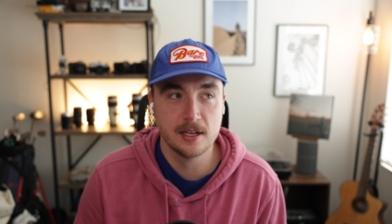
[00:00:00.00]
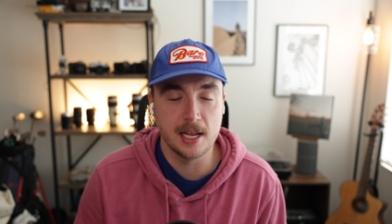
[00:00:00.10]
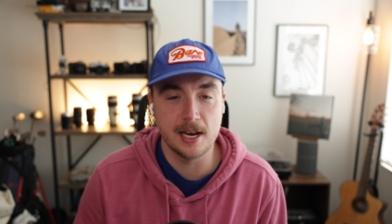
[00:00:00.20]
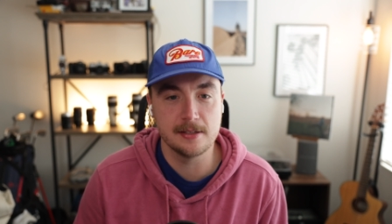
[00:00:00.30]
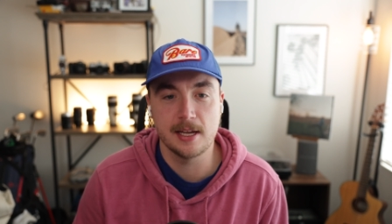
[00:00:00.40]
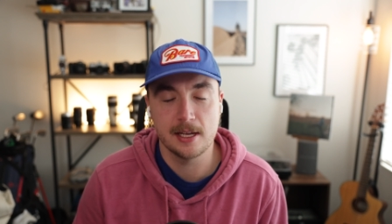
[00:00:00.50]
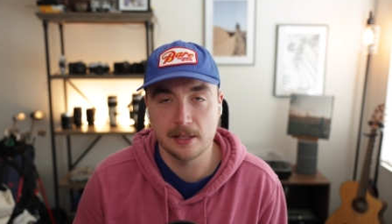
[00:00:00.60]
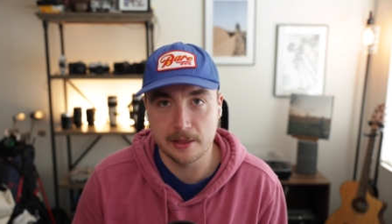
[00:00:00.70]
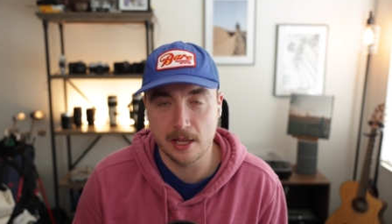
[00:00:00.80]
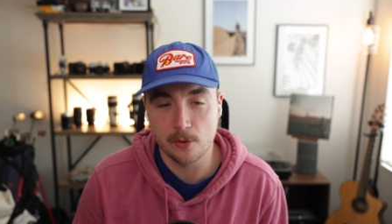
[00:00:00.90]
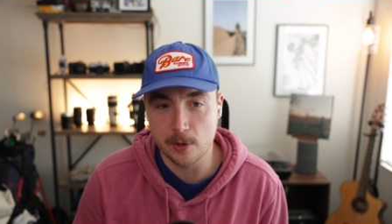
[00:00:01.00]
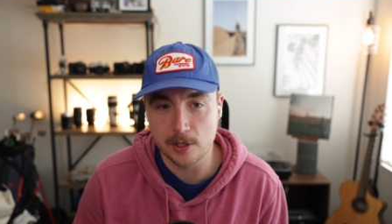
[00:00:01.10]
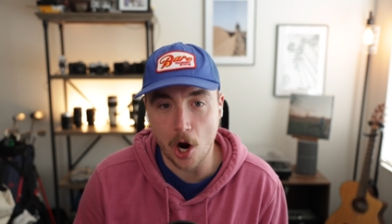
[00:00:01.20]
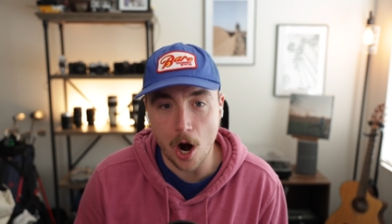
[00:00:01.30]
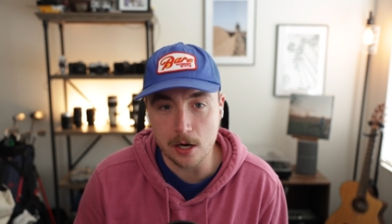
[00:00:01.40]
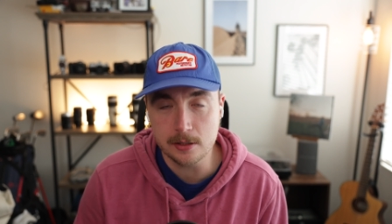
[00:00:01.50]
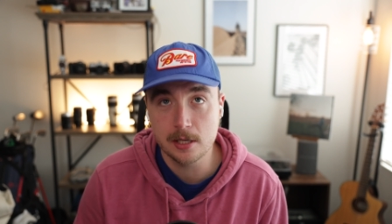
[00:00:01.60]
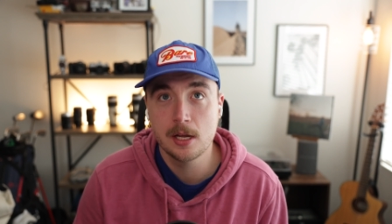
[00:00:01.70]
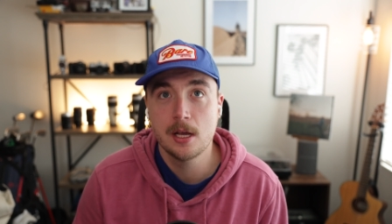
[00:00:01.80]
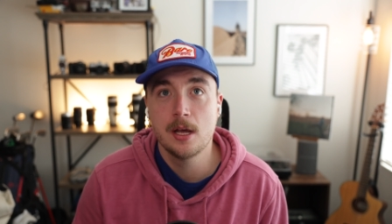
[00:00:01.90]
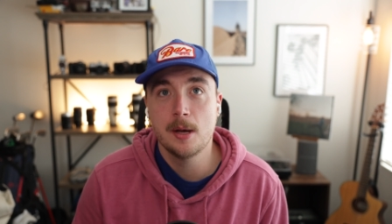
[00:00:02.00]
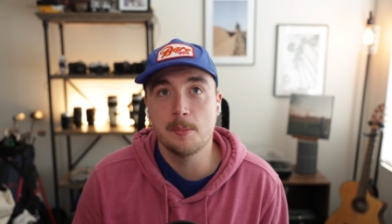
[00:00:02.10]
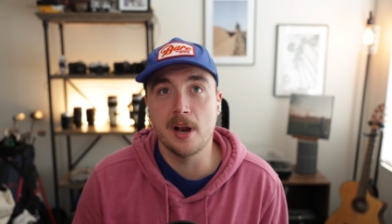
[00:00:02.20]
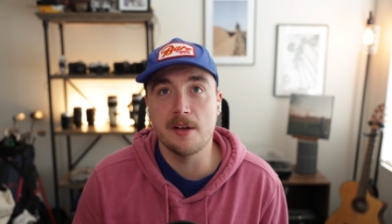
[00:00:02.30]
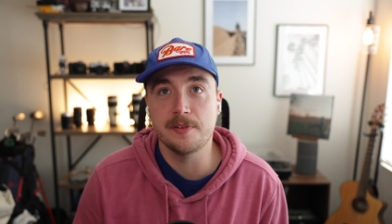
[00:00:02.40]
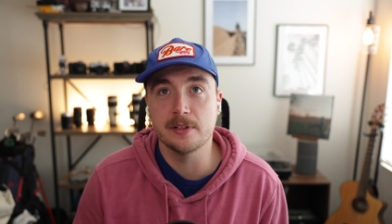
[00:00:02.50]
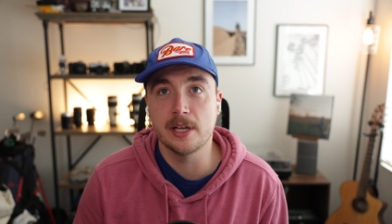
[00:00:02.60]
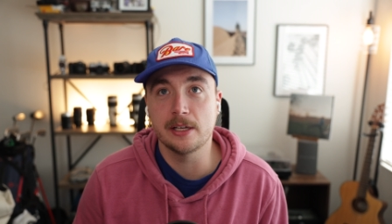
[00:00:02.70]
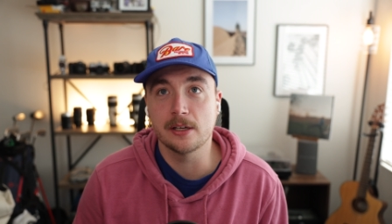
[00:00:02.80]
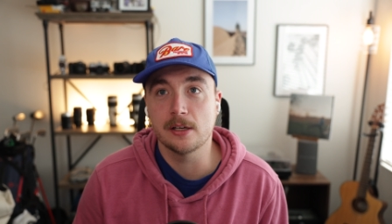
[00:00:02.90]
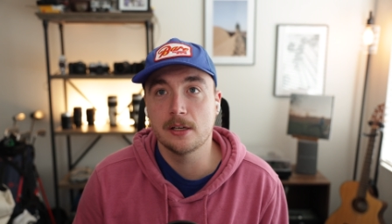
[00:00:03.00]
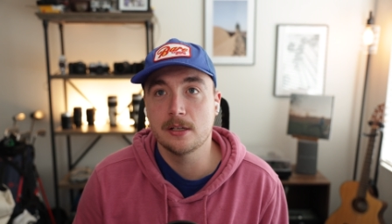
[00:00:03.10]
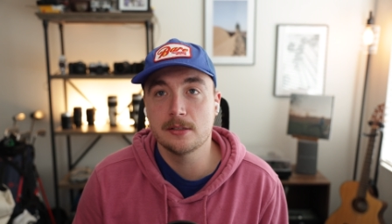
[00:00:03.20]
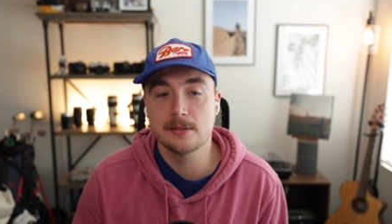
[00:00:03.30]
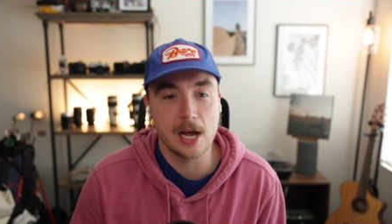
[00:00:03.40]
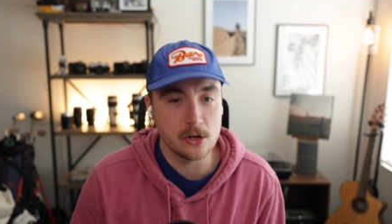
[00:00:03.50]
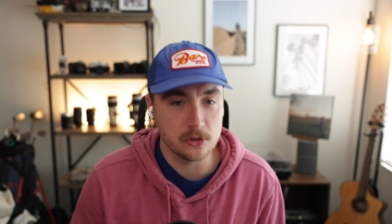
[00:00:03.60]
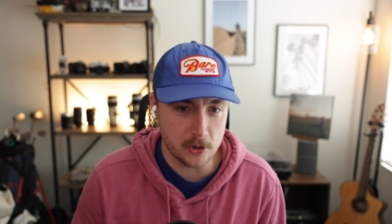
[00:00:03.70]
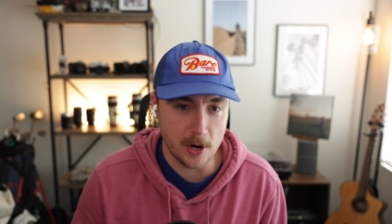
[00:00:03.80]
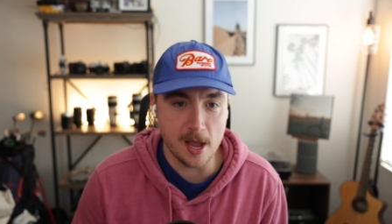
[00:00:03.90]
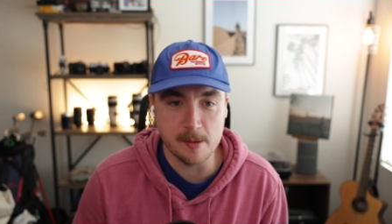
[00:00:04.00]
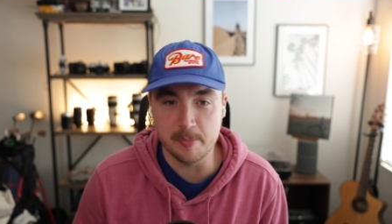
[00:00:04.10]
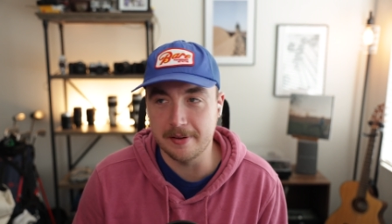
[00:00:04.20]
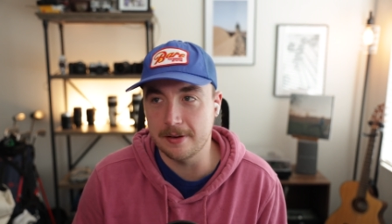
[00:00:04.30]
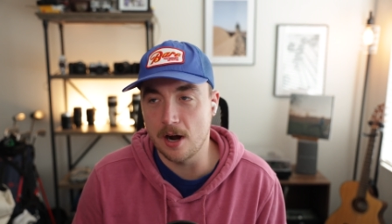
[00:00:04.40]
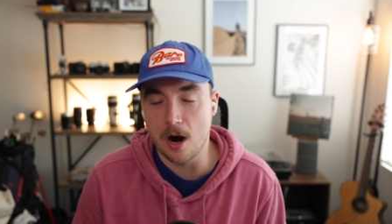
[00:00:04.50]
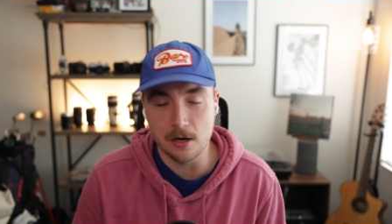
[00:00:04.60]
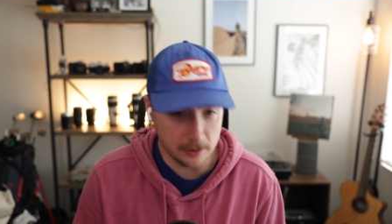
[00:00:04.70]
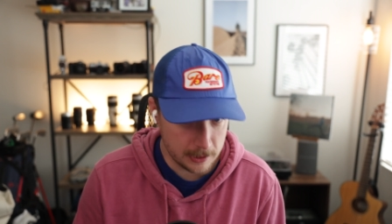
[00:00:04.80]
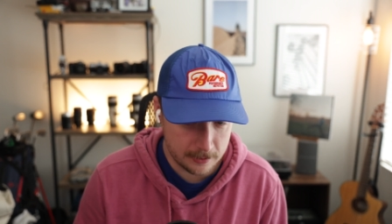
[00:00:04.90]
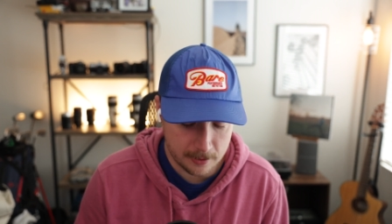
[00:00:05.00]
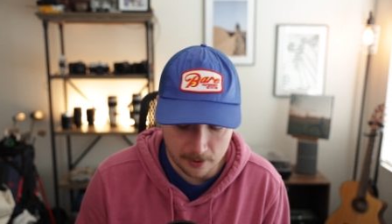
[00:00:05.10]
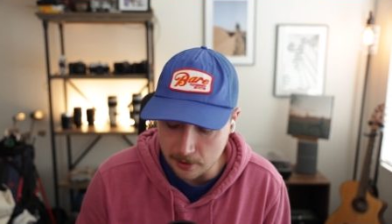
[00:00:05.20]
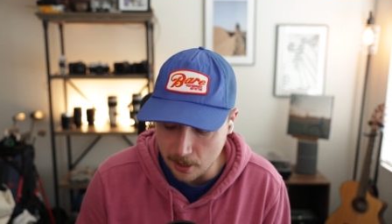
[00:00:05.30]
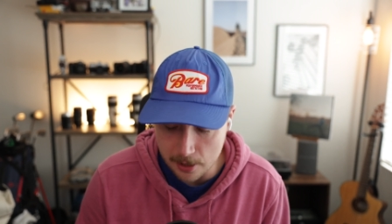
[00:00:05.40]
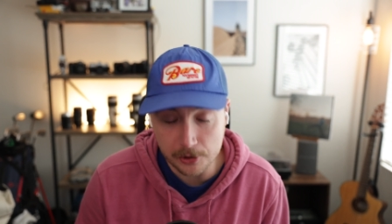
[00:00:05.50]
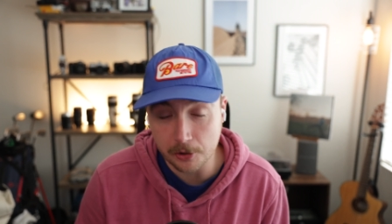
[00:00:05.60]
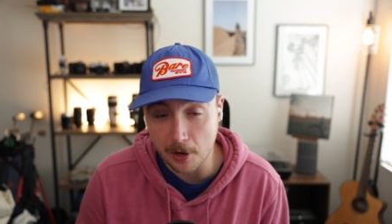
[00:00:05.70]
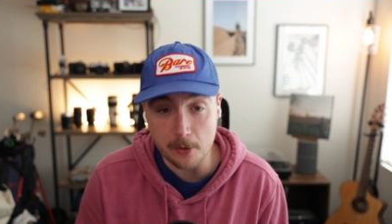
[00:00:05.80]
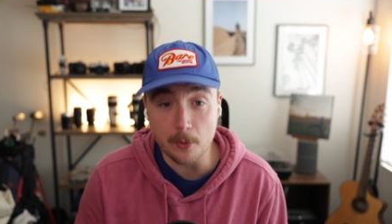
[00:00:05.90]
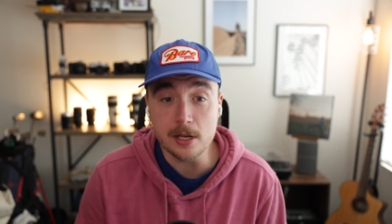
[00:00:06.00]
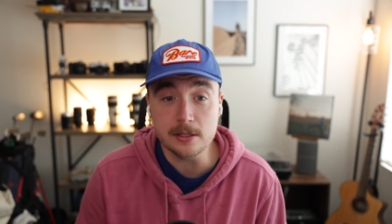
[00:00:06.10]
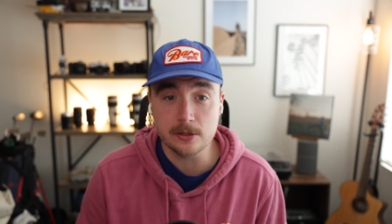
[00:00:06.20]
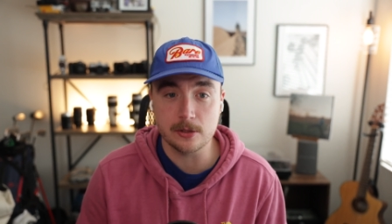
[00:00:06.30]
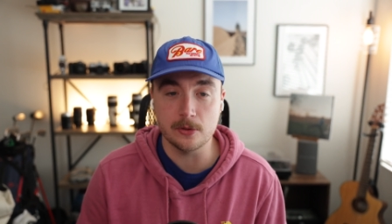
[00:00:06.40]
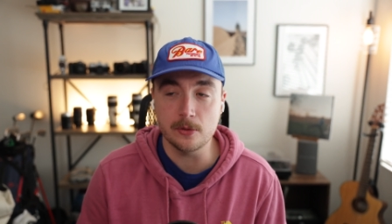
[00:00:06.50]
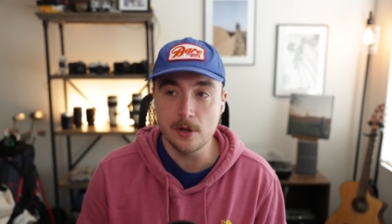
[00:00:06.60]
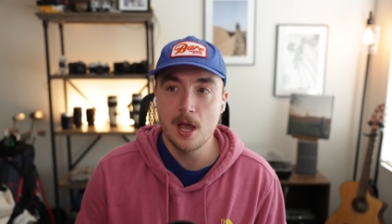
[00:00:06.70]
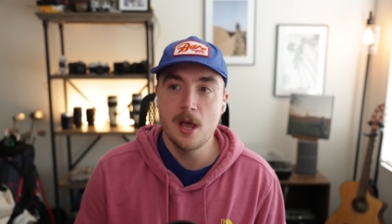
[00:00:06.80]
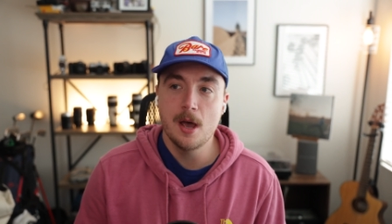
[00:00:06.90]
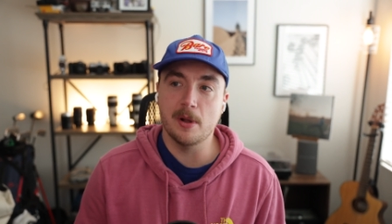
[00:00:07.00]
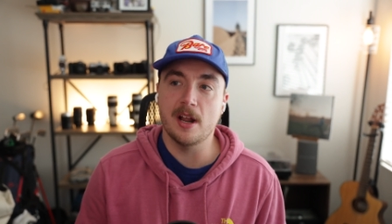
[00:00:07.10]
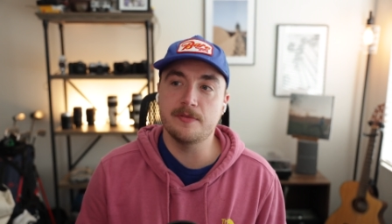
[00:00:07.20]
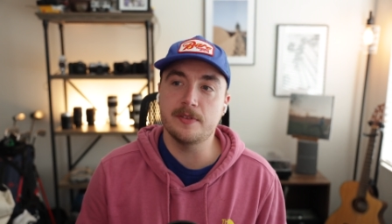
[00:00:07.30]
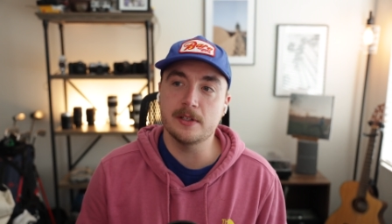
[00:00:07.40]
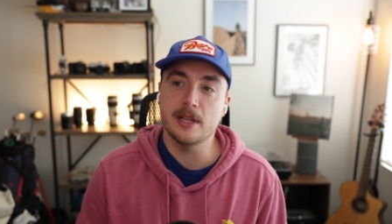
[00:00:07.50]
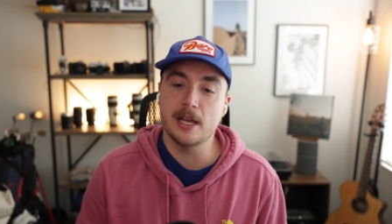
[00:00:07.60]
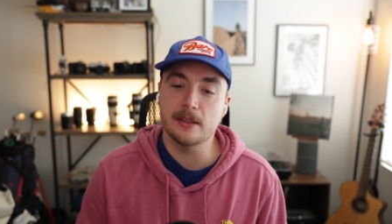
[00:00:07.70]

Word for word: and not saying like the other ones aren't, but I feel like Soundstripe and Artlist are other great ones too. But I feel like